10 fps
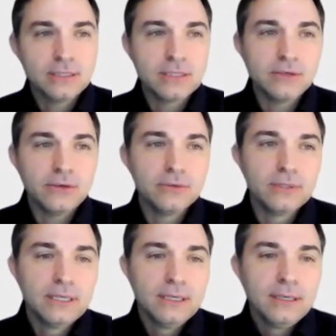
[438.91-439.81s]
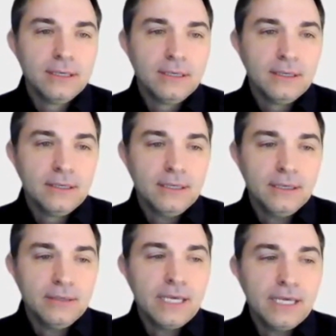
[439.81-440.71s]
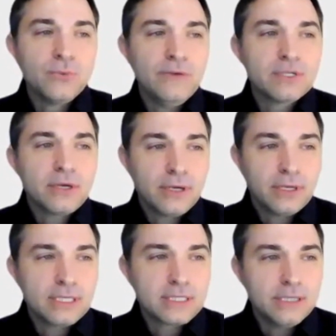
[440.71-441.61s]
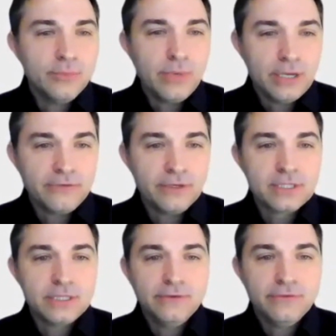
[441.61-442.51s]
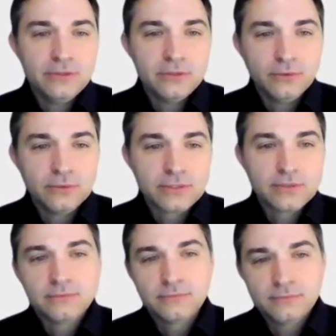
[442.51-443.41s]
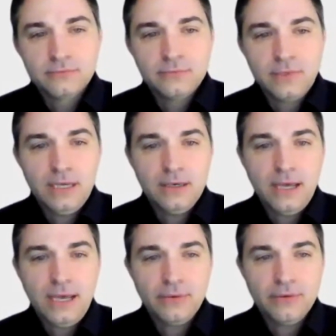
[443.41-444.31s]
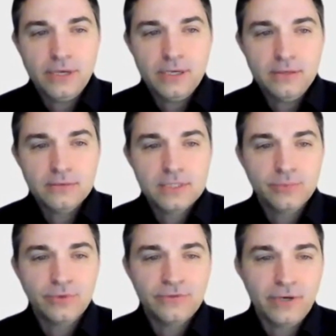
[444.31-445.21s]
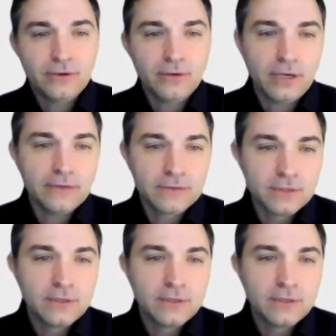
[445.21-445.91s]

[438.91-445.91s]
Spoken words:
And so as we've started to see the benefits of the tools and how they simplify our lives,